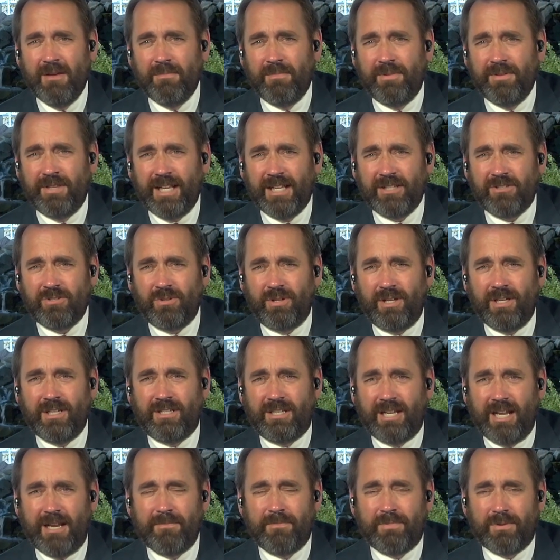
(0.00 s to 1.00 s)
But that's only
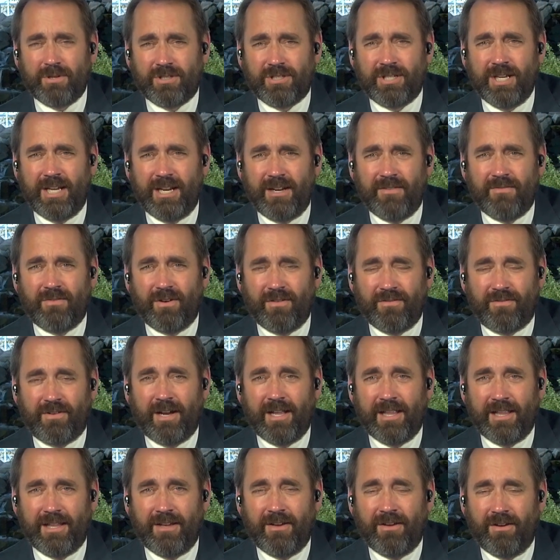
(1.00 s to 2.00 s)
10% of our
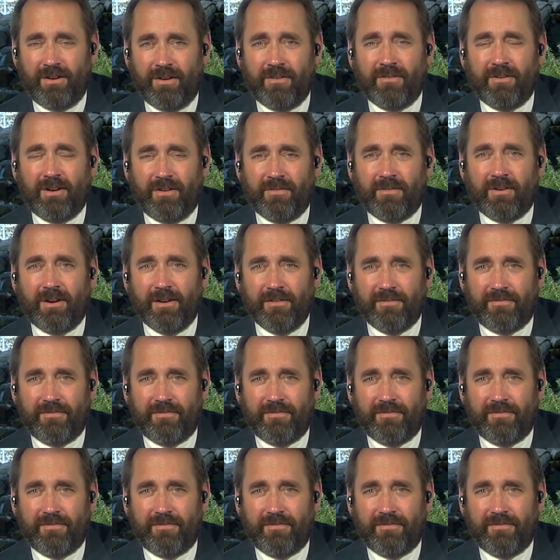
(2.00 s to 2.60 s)
violent, uh, uh, of our